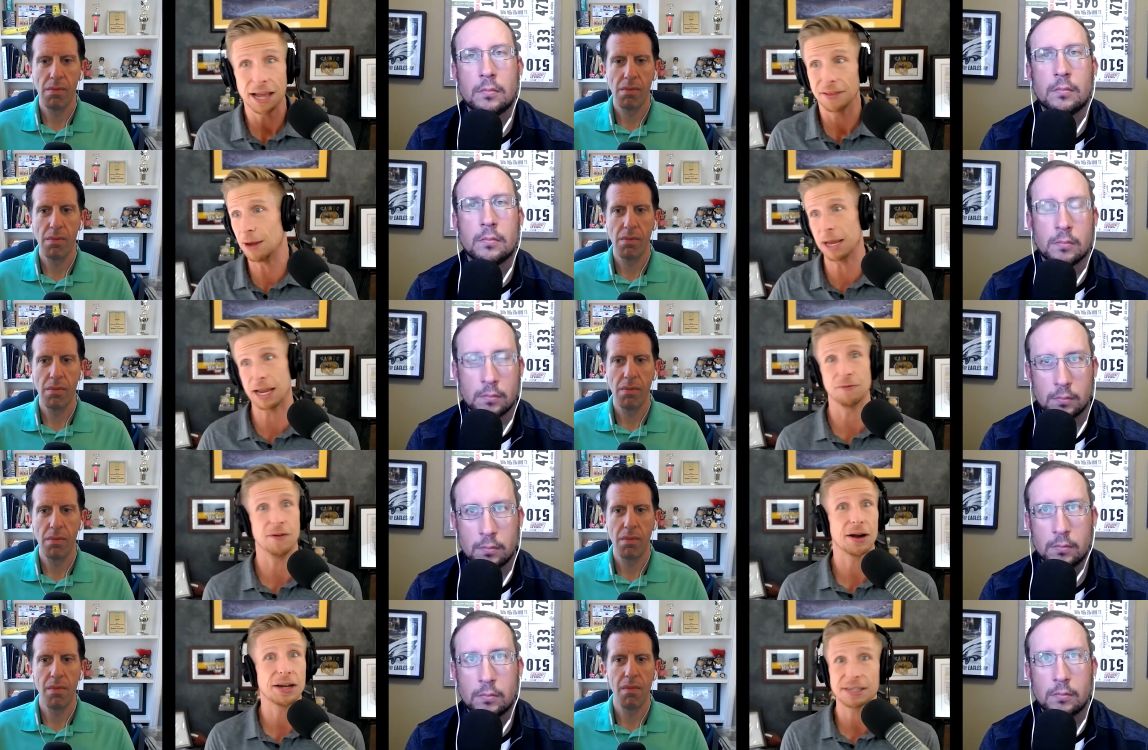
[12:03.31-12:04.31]
Speaker 1: They make it
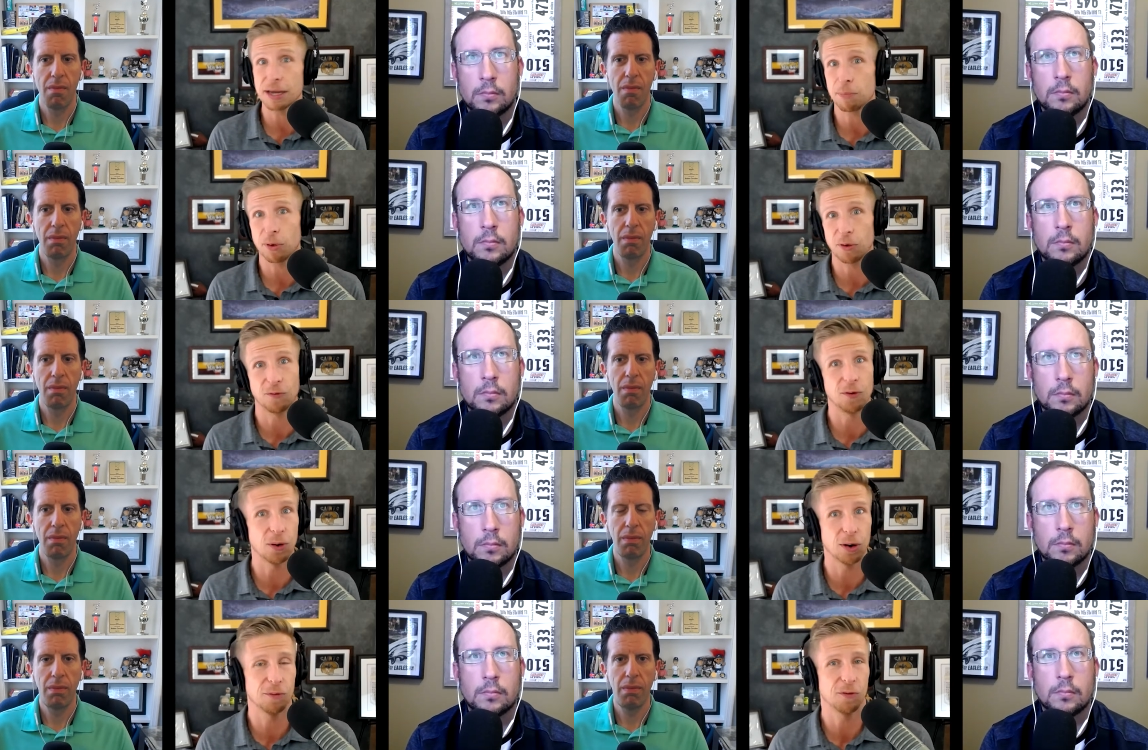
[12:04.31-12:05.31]
very simple
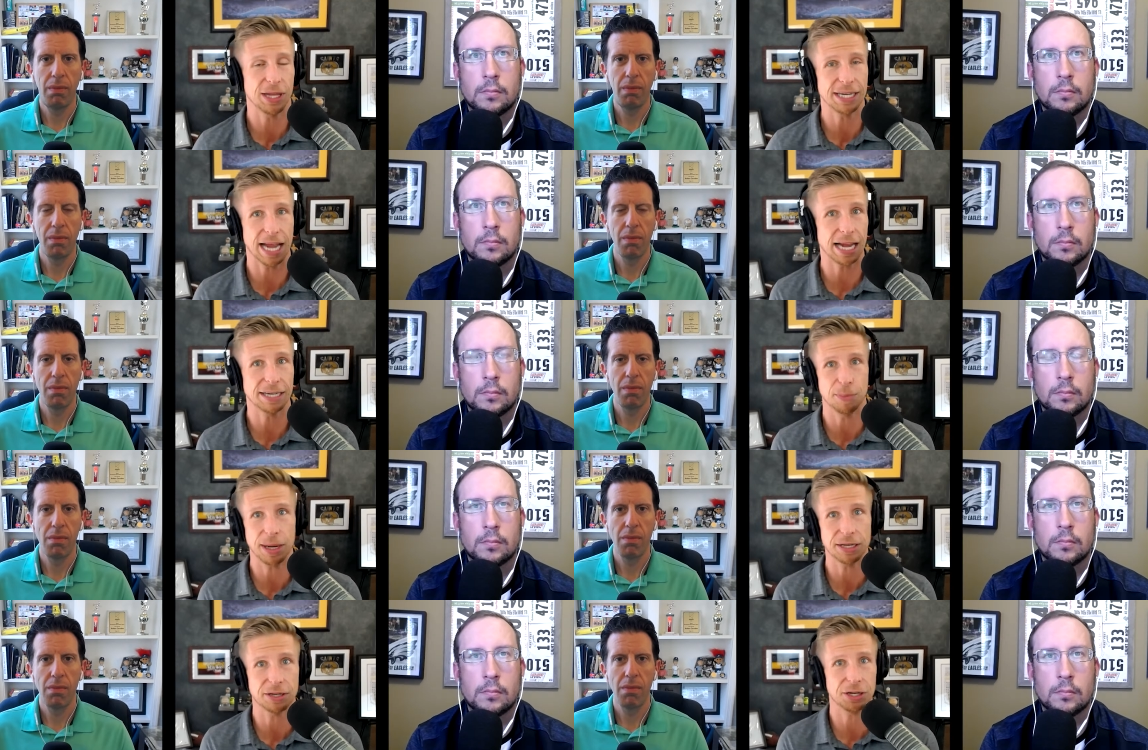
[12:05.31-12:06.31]
for for these guys to
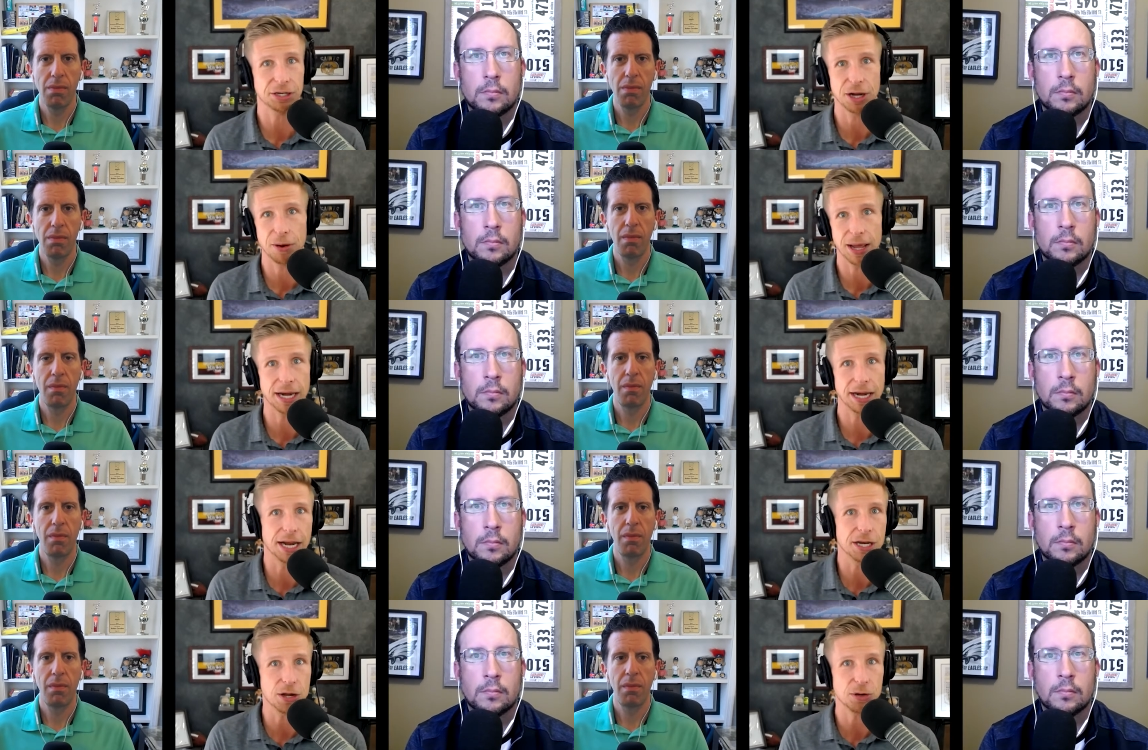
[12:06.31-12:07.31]
basically just go in and,
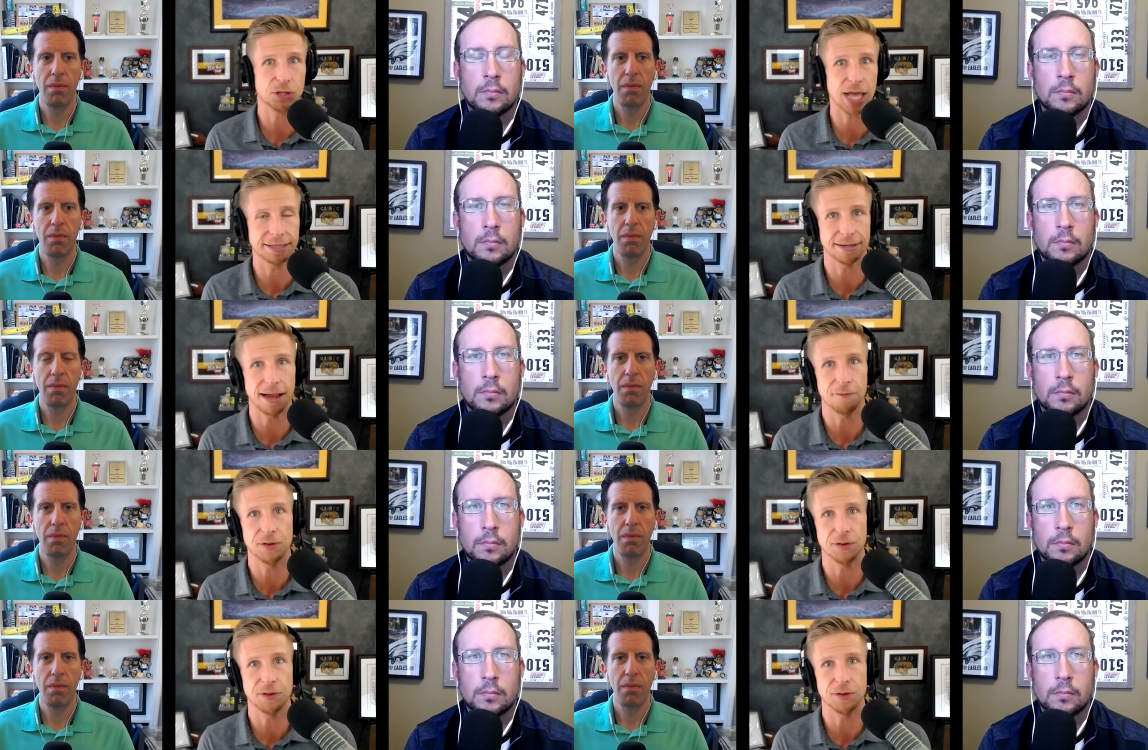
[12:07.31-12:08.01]
and use that stuff.